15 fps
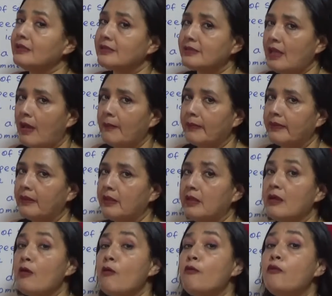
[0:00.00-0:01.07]
something
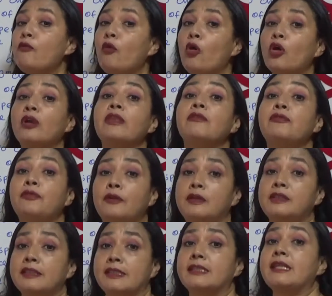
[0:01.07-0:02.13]
for the
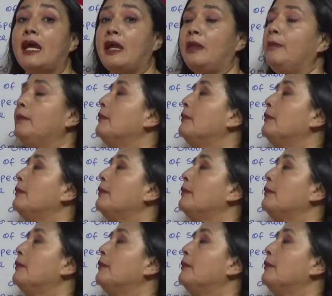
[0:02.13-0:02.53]
first time.